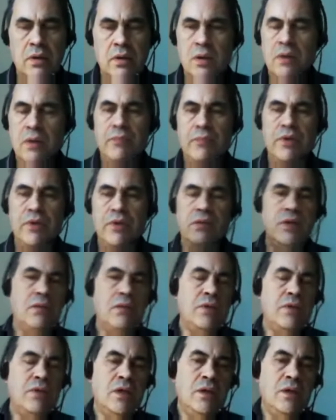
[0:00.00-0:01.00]
the the
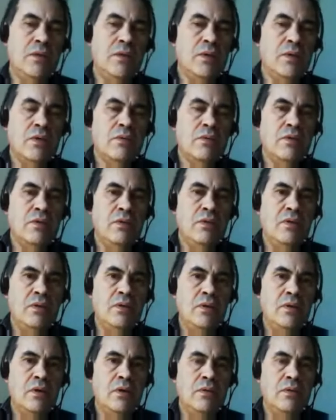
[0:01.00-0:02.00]
the the
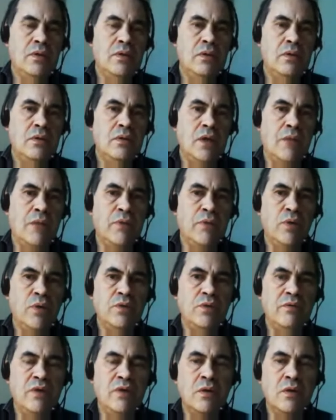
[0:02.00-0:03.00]
the, the, the abode of
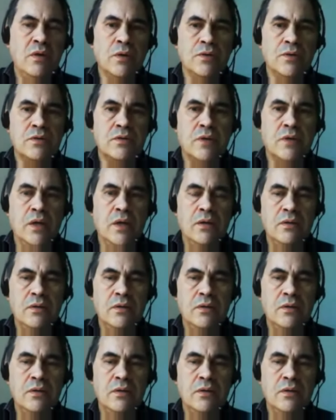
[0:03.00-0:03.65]
the gods, right?